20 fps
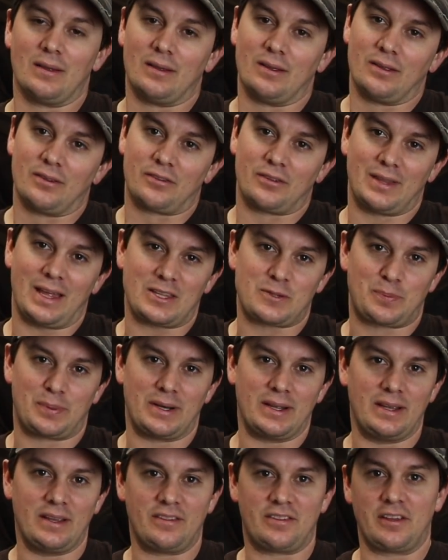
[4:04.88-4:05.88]
So that's
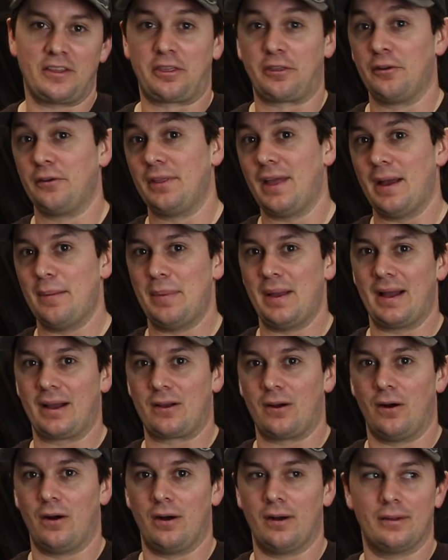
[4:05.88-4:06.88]
pretty easy. Threw that back
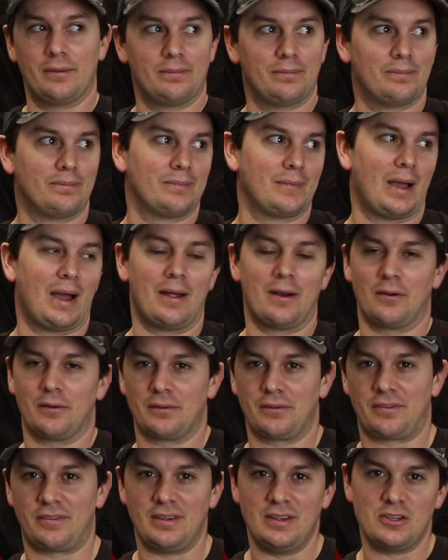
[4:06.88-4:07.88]
on. I
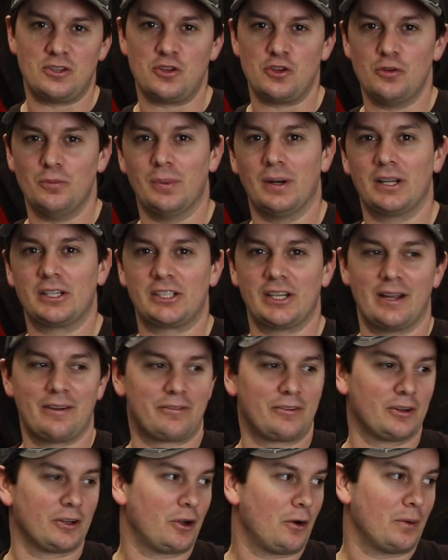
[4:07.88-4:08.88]
don't see too much
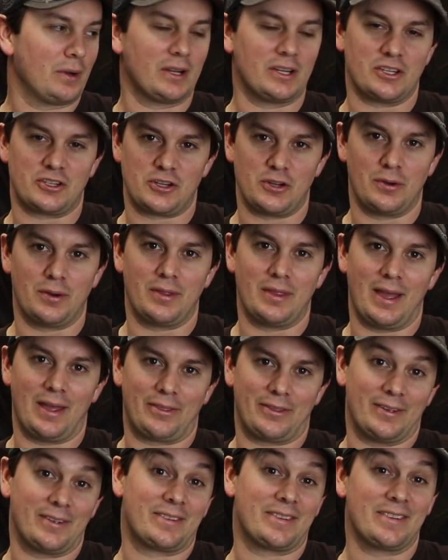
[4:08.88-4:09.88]
effort going into tuning
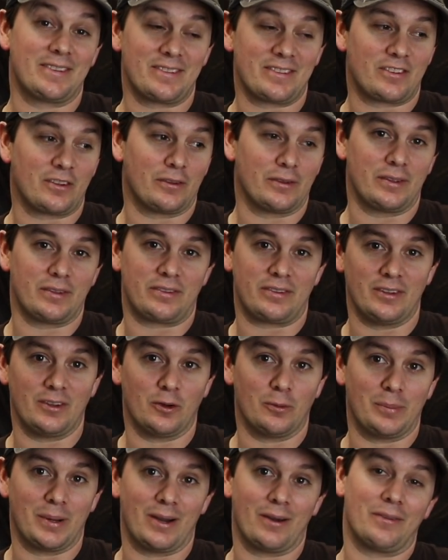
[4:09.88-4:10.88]
that thing since it's only a
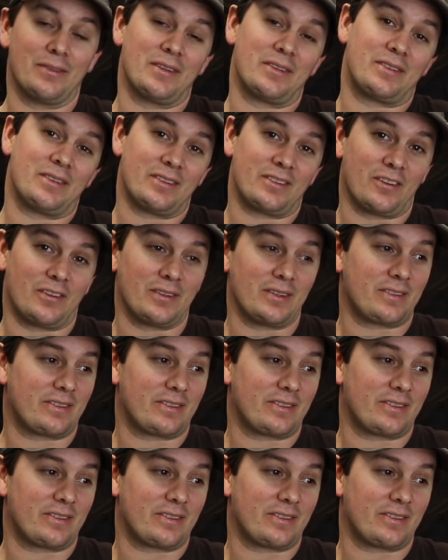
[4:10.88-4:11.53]
single barrel and this thing's only a